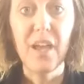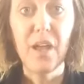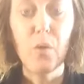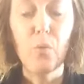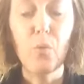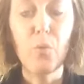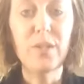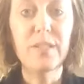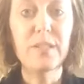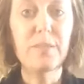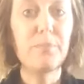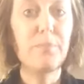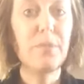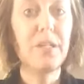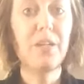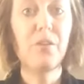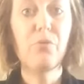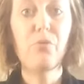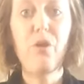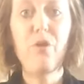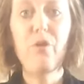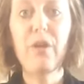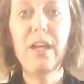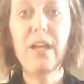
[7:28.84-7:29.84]
was me
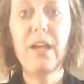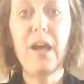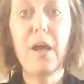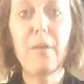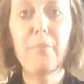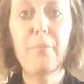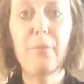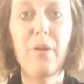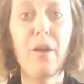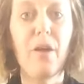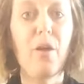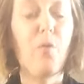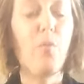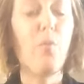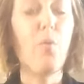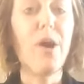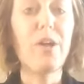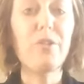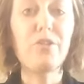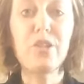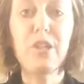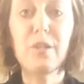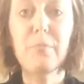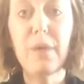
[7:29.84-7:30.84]
growing up
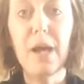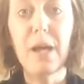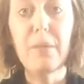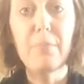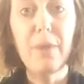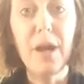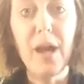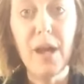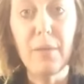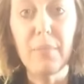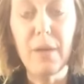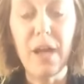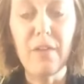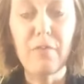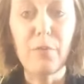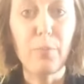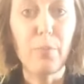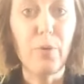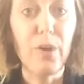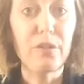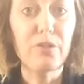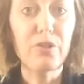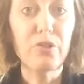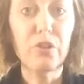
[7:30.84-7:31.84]
watching my mom have a
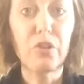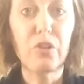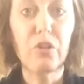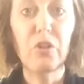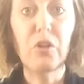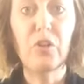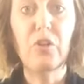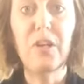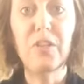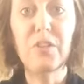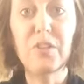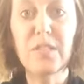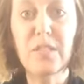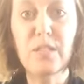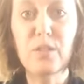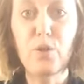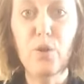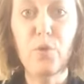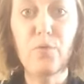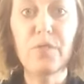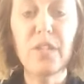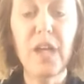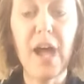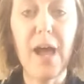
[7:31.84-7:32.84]
pressure cooker on the
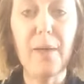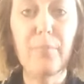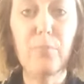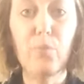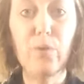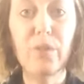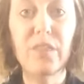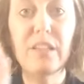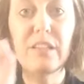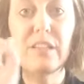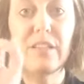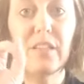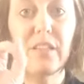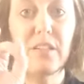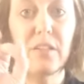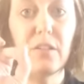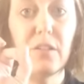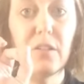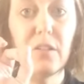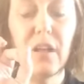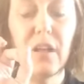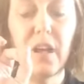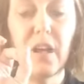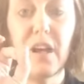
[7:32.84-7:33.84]
stovetop with a
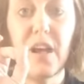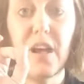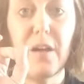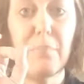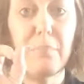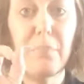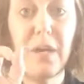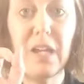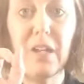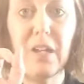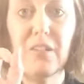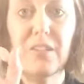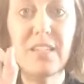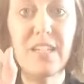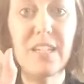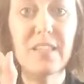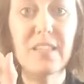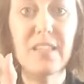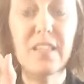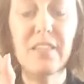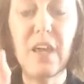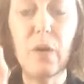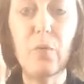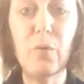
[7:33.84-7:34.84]
little metal
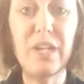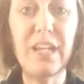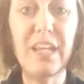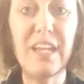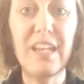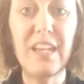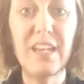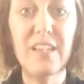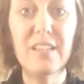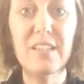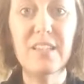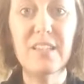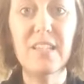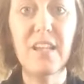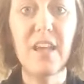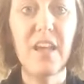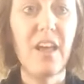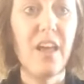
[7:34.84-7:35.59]
disc that would hiss